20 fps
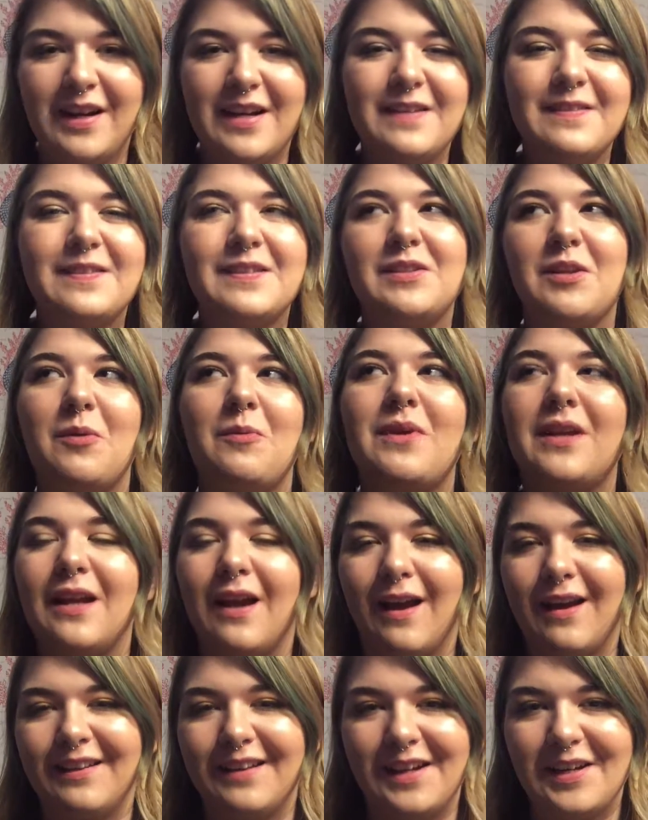I have so many
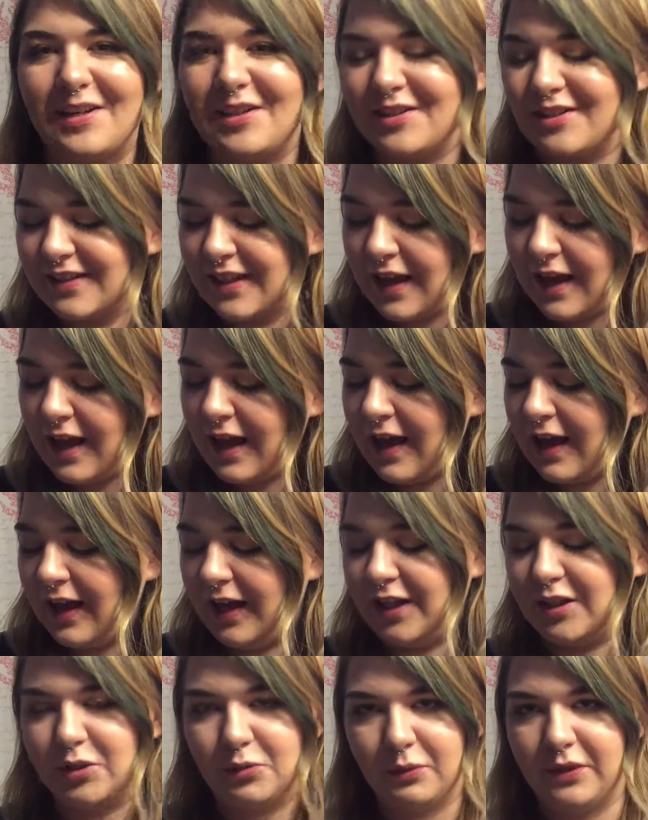highlighters,
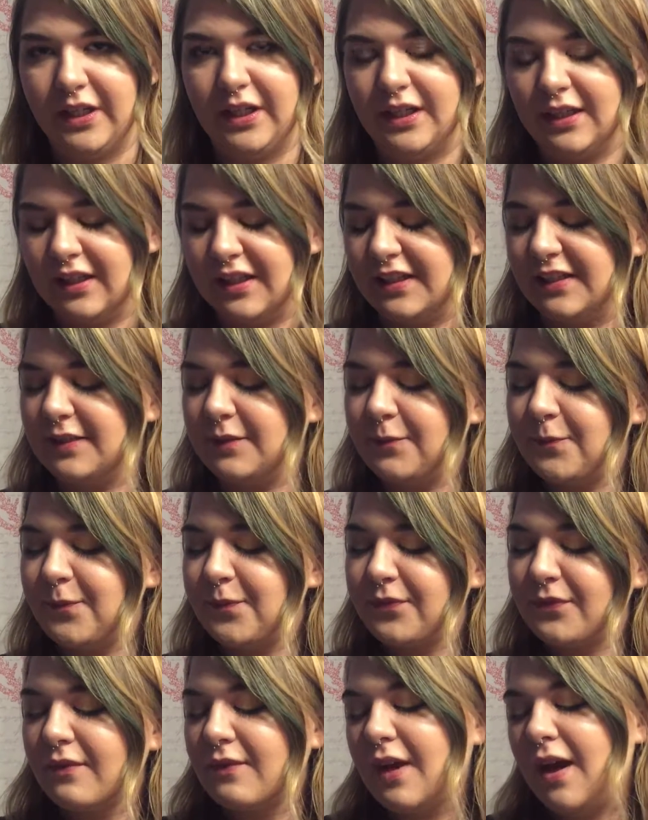it's ridiculous.
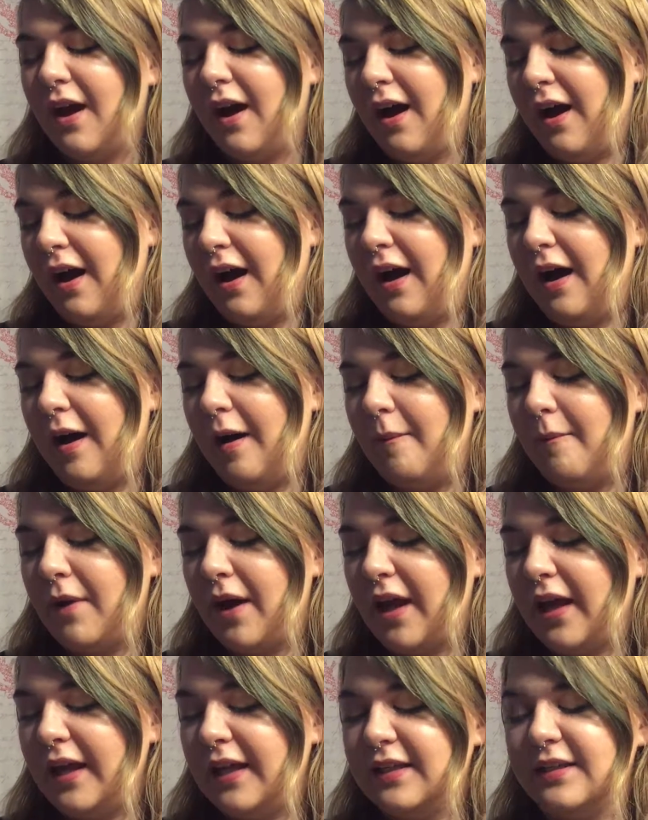
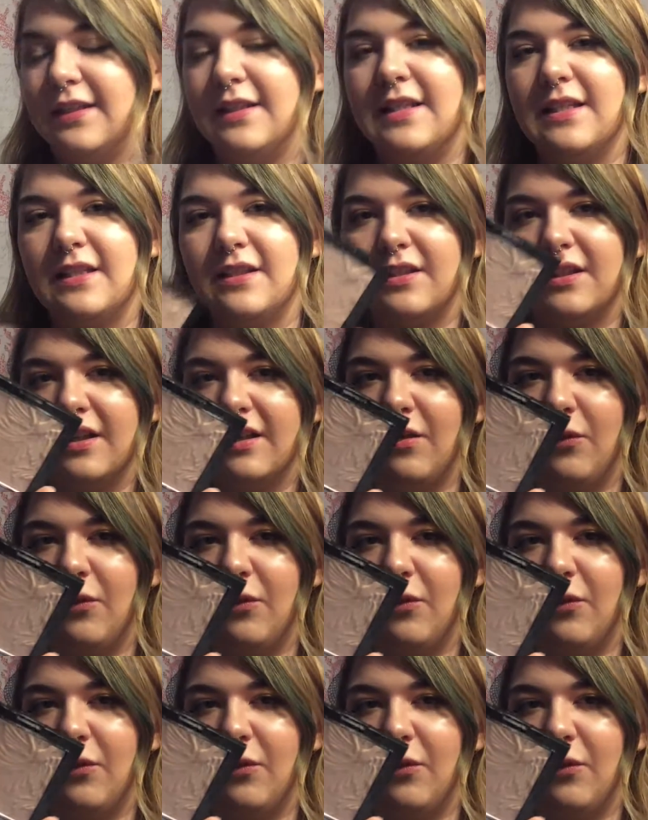Is this